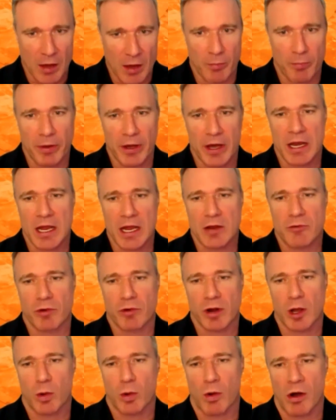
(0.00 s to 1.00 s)
but it
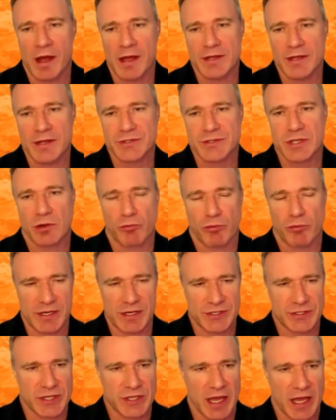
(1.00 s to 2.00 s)
requires a
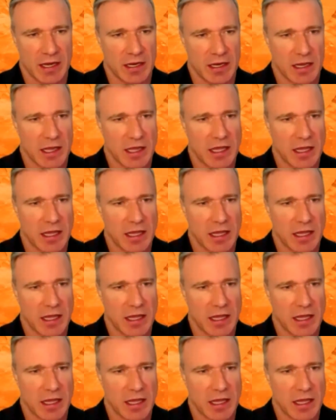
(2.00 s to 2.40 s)
reset